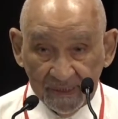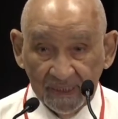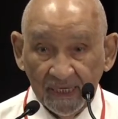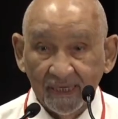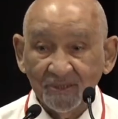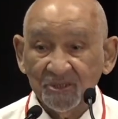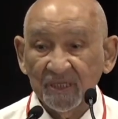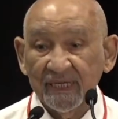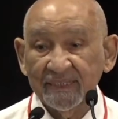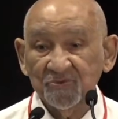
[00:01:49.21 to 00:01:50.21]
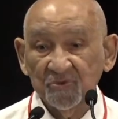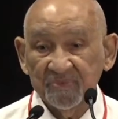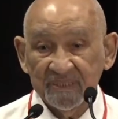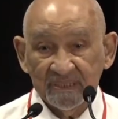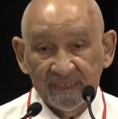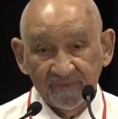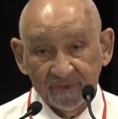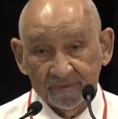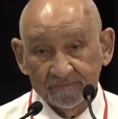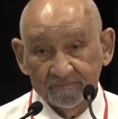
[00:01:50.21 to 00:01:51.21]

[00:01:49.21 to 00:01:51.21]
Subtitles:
A large class would be 7.